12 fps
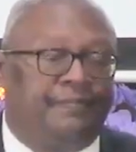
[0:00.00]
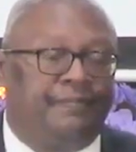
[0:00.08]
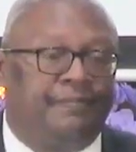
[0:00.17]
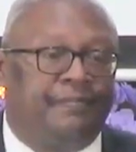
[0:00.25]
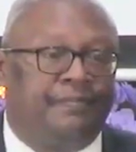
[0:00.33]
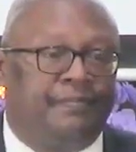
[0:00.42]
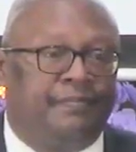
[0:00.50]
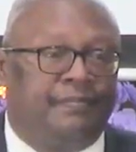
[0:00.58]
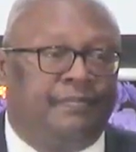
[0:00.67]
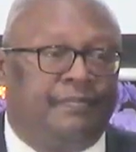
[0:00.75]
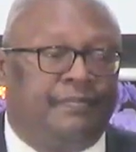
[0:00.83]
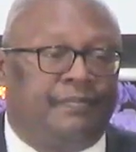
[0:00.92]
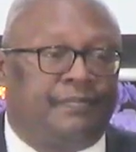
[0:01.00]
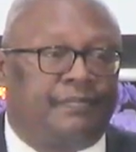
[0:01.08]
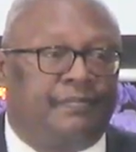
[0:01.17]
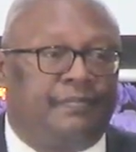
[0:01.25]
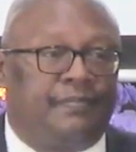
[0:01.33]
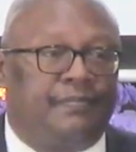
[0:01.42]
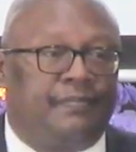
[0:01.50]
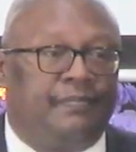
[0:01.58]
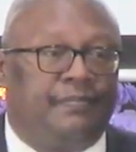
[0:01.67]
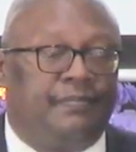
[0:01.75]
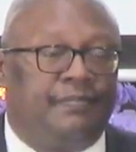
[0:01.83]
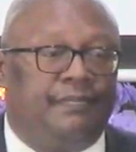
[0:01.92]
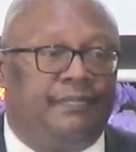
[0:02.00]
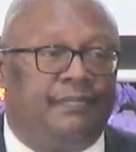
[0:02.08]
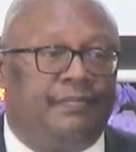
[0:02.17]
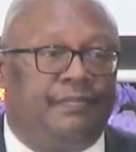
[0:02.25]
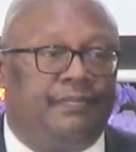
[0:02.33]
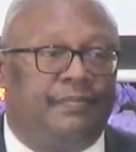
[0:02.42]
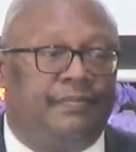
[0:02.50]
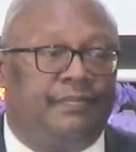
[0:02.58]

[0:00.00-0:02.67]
(no one is talking)